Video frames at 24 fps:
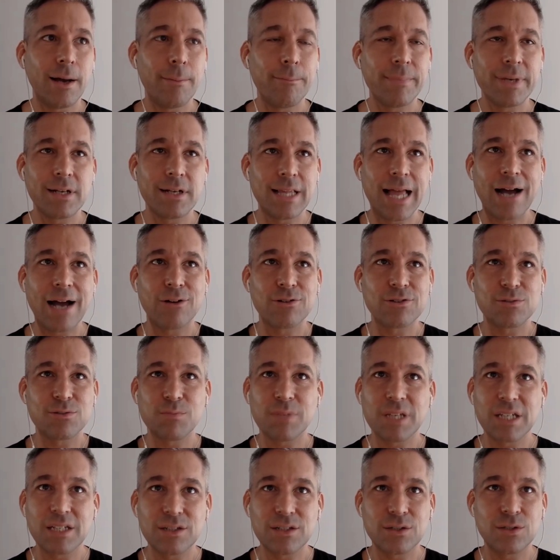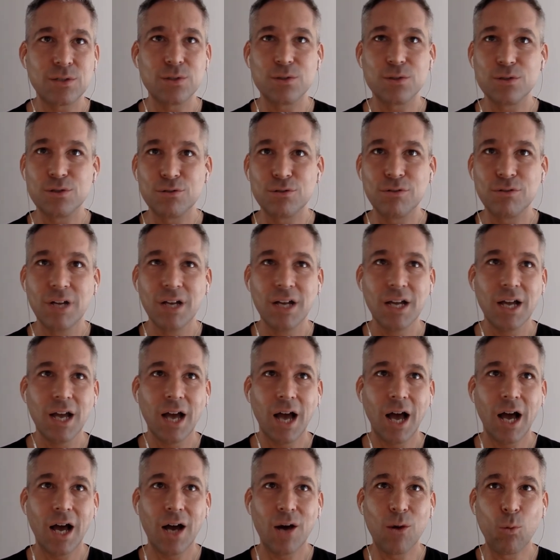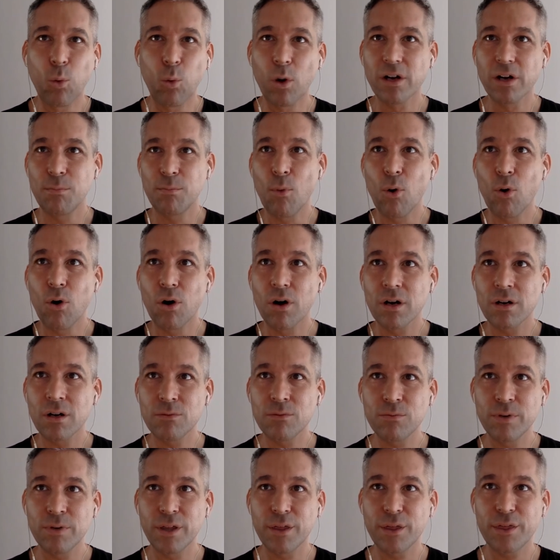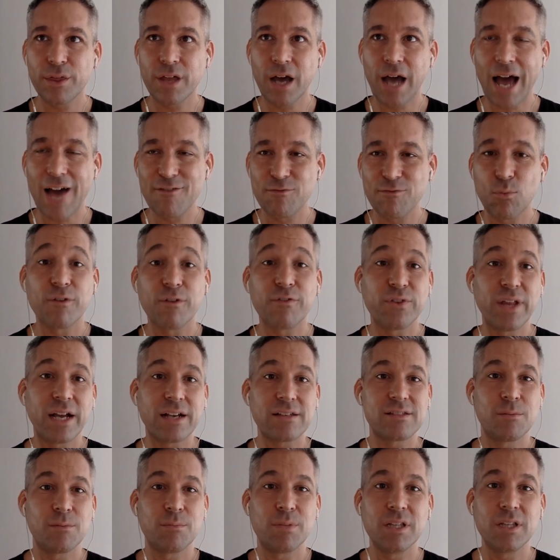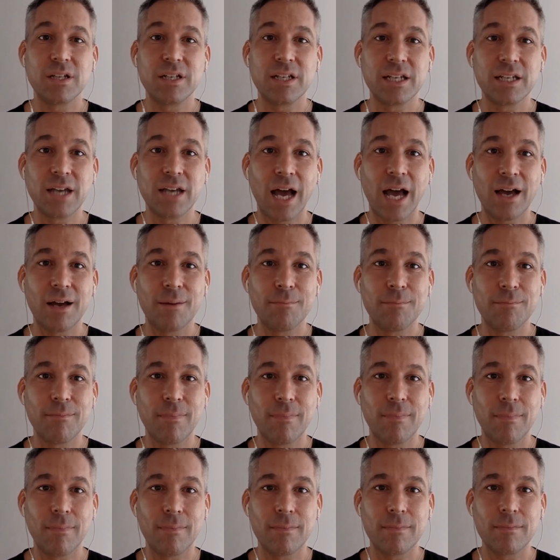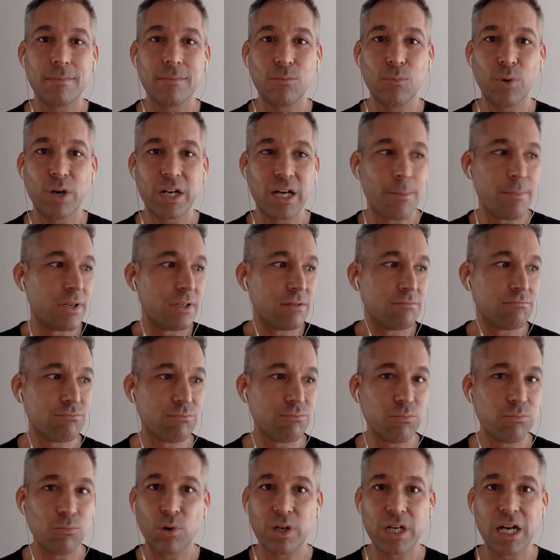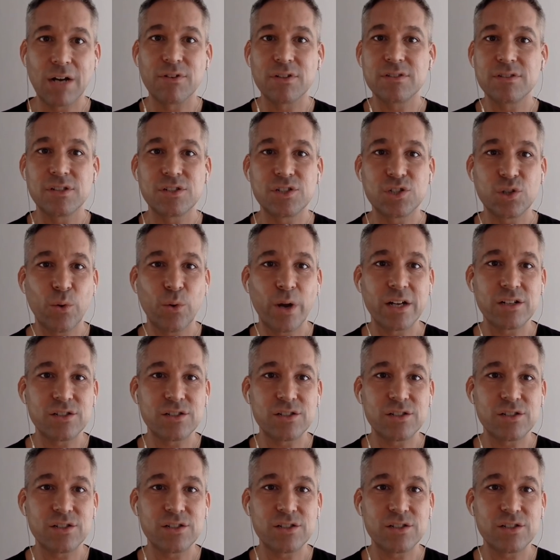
allows me to work more with, have more flexibility when I'm in whatever situation, I